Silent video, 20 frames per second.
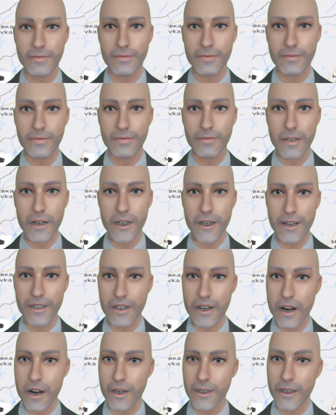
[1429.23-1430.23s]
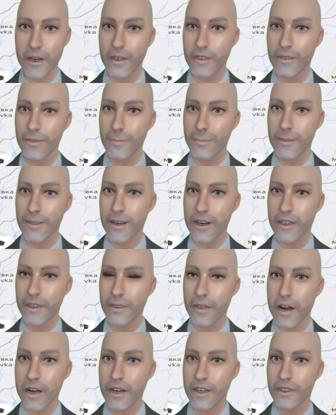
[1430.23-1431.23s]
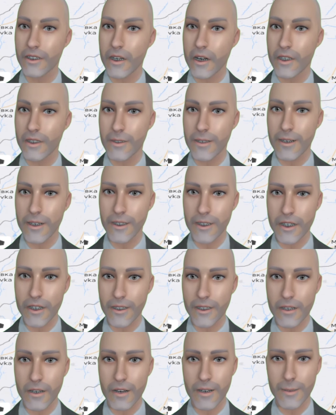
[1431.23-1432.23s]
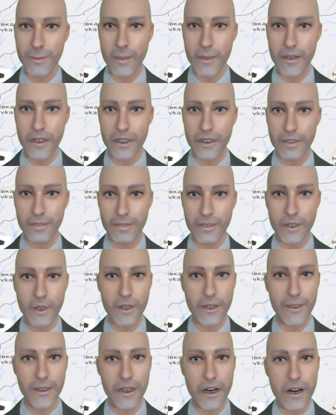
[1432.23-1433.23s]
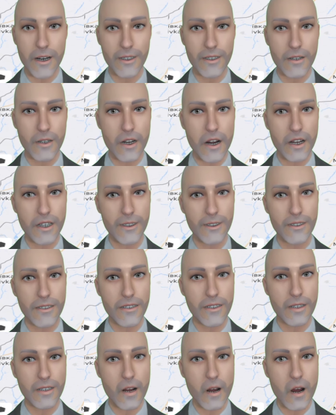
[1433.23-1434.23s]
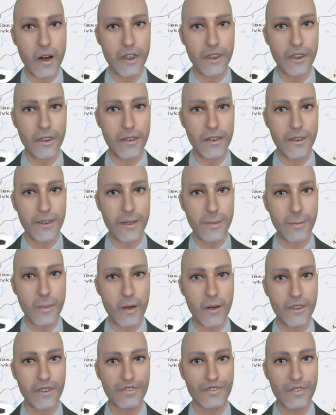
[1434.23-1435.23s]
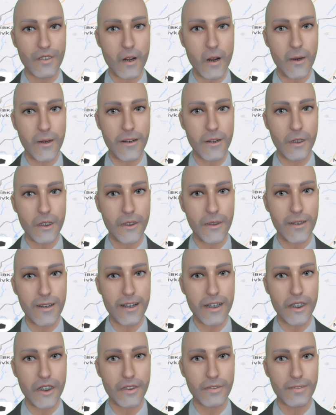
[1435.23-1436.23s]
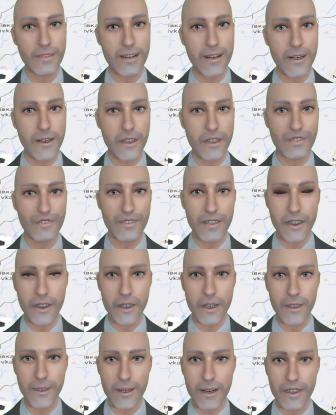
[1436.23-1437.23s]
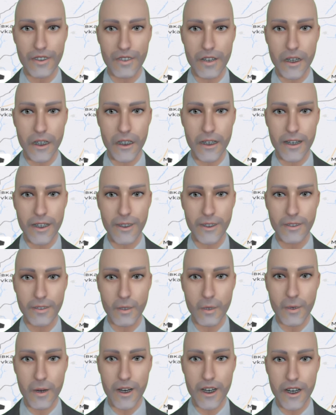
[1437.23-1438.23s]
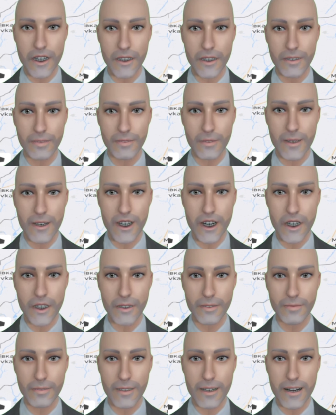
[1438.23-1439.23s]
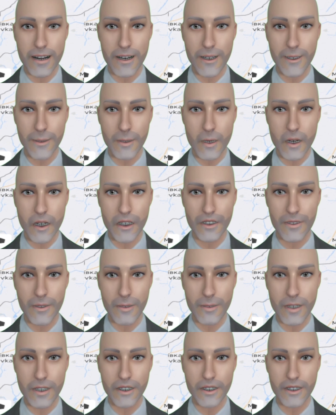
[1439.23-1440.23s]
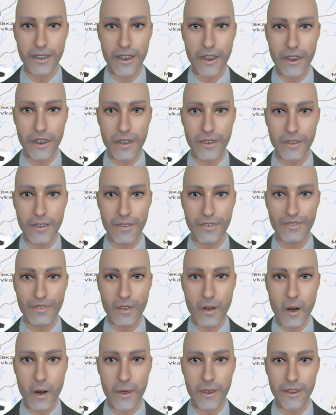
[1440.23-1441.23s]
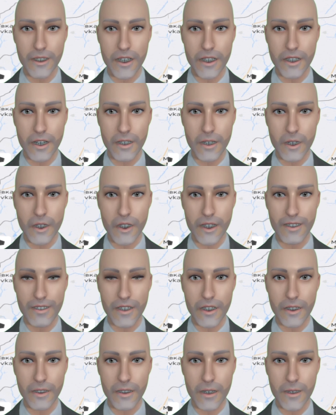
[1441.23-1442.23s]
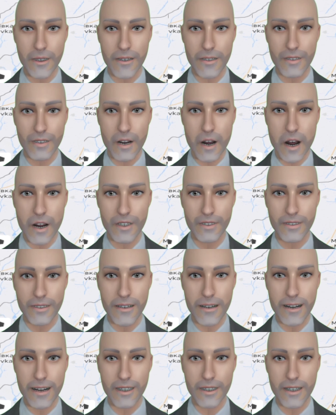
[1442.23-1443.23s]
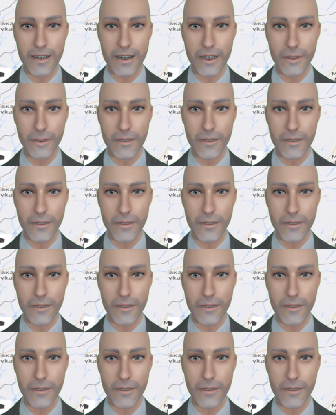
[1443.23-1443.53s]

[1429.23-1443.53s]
About 7 hours ago here, President Biden called President Zelensky this morning to discuss the United States' ongoing support for Ukraine as it defends itself against Russian aggression. They spoke from about 10:54 till about 11:35 a.m.